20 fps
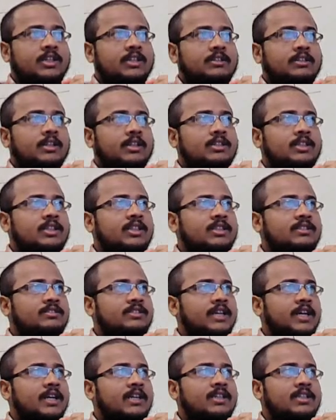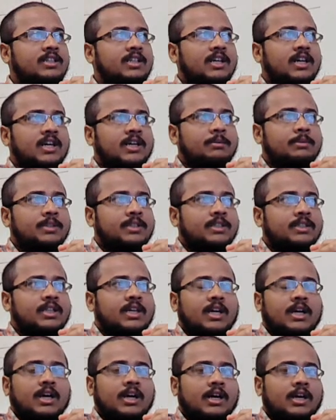The thing is that
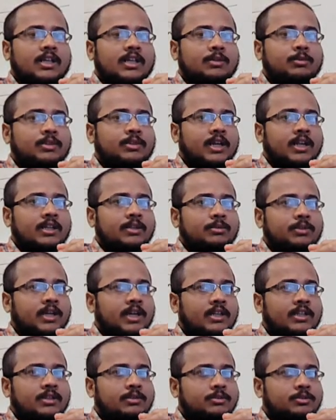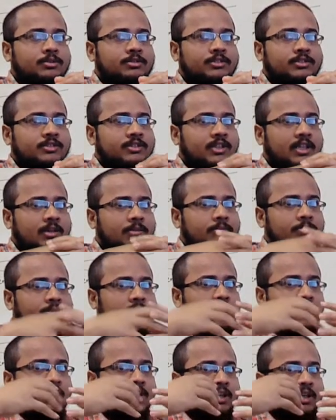you can use some
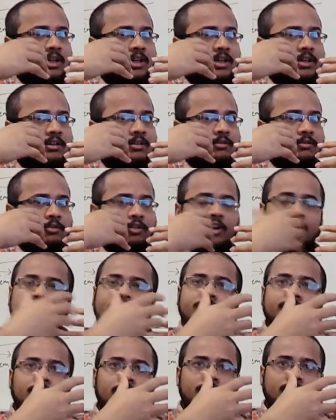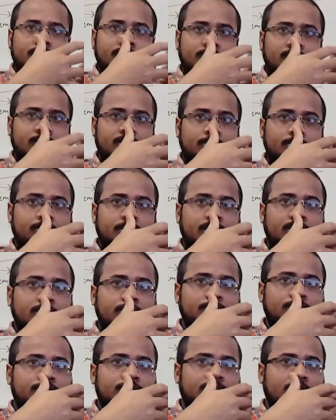voice recognition, you can
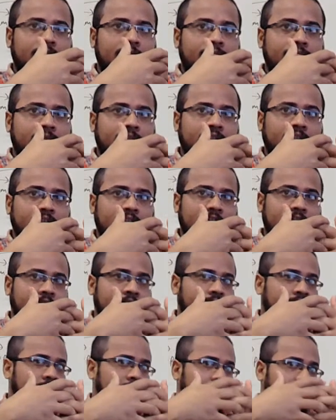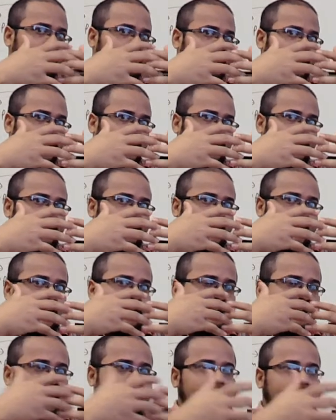use some like
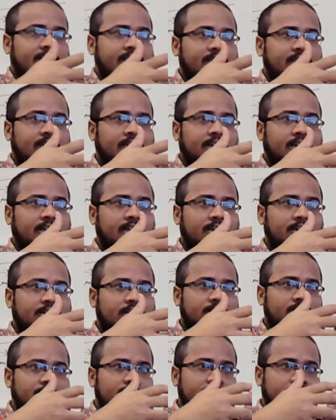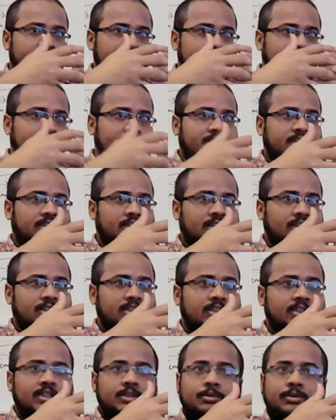handwriting detection,
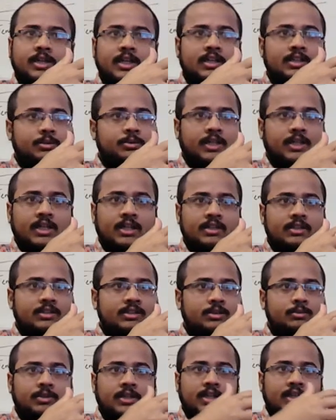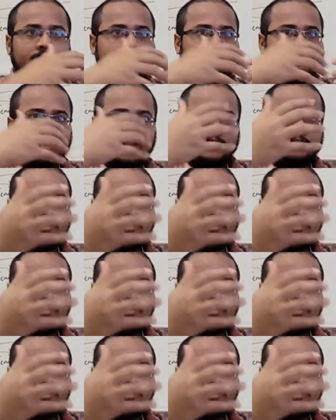you can make